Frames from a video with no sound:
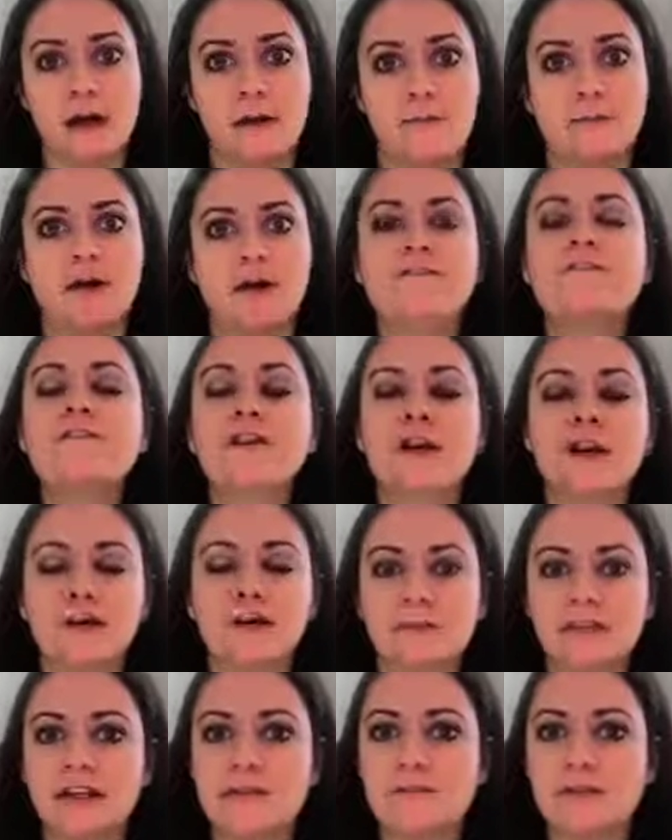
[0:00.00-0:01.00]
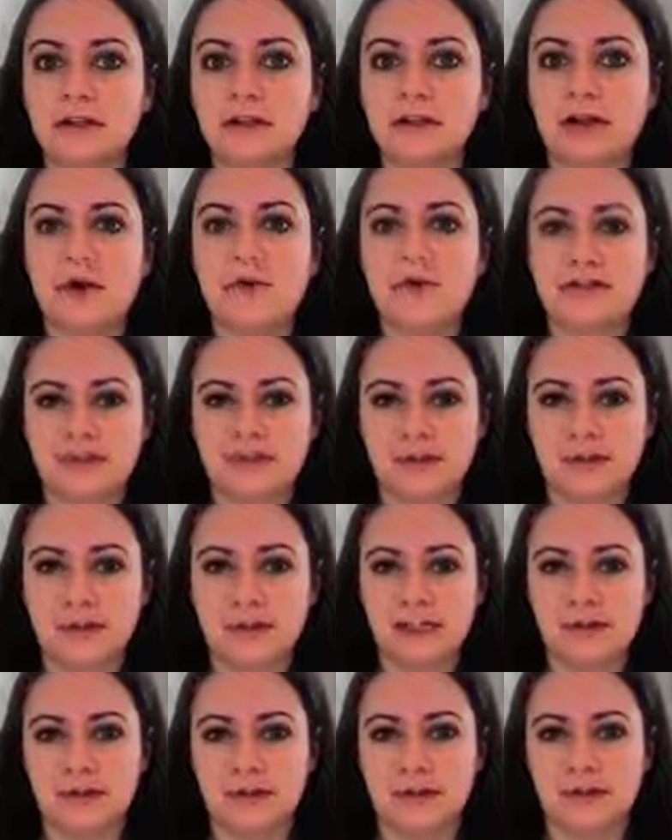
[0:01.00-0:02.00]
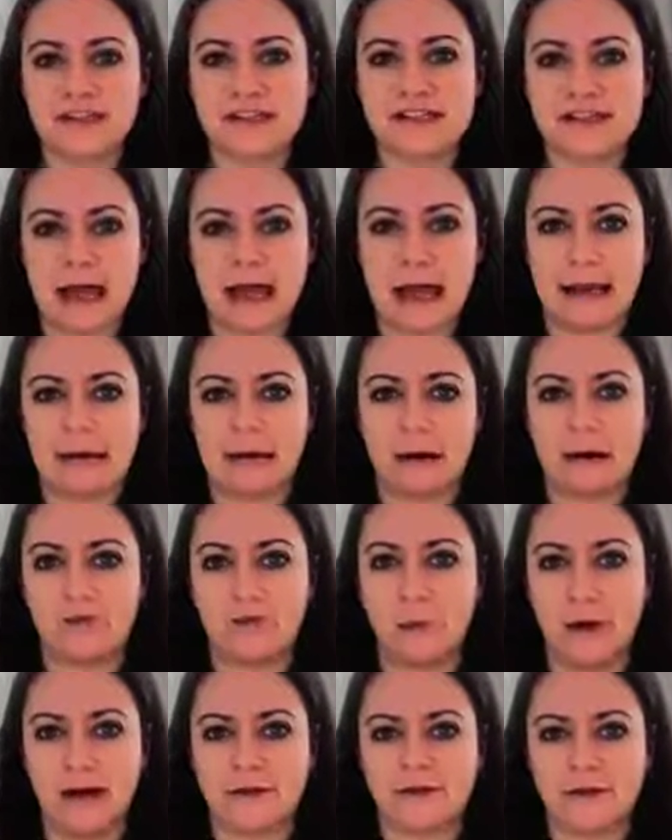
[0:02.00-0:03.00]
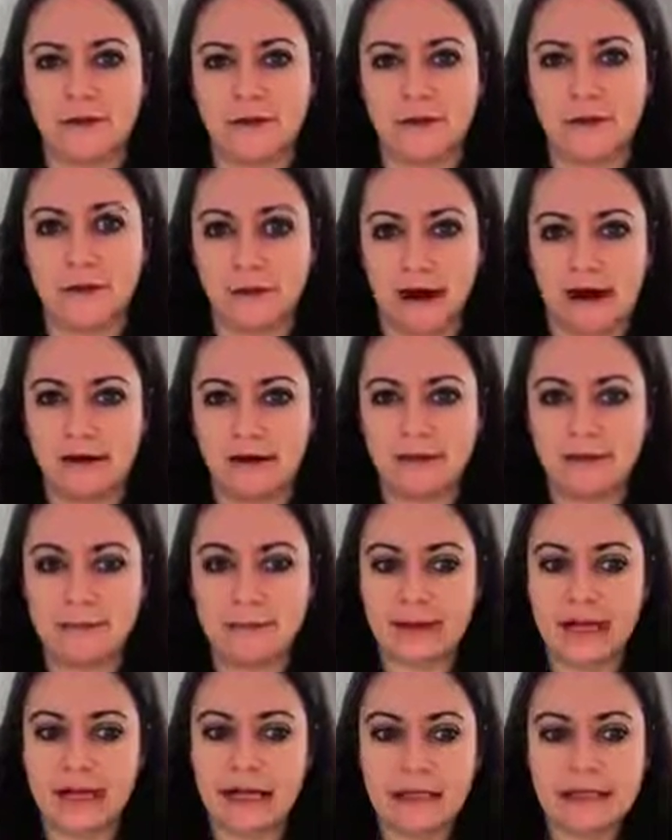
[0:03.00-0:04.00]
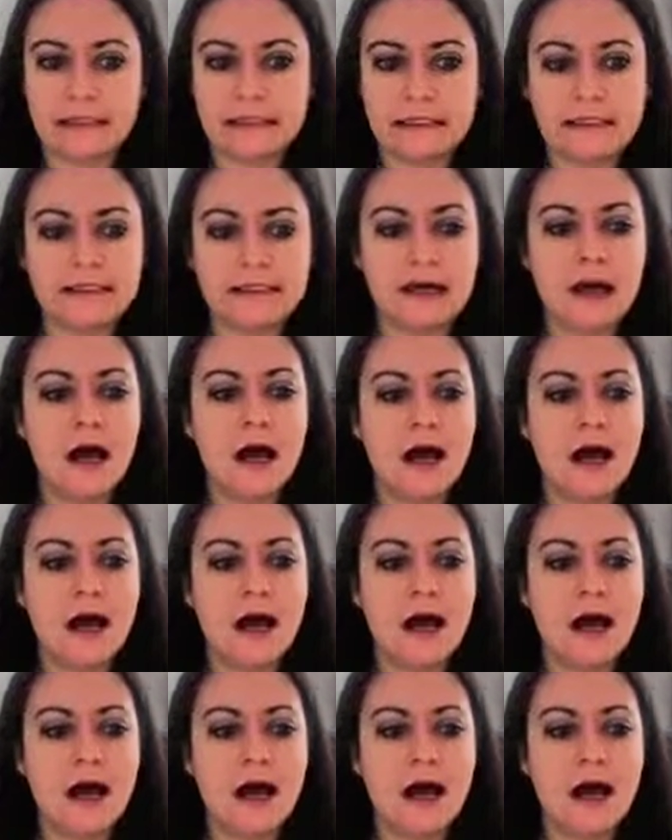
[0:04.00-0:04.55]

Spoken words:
preferably below 30% of whatever the credit limit is.